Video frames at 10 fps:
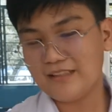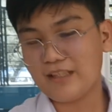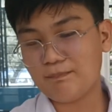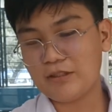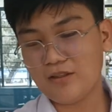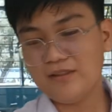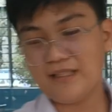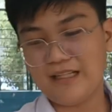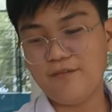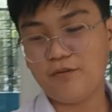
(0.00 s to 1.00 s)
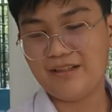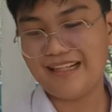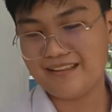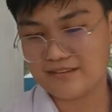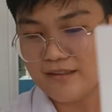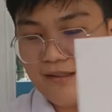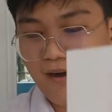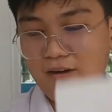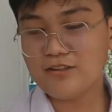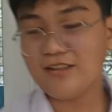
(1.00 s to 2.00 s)
is the Piton de la Fournaise,
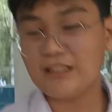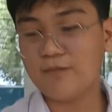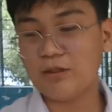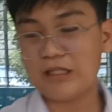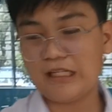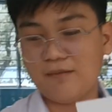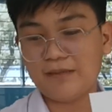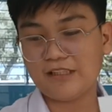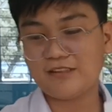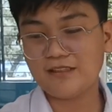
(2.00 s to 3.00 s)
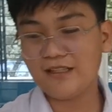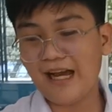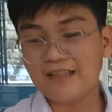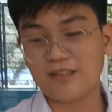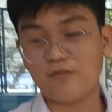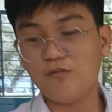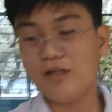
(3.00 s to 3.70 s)
also a shield volcano but is still active,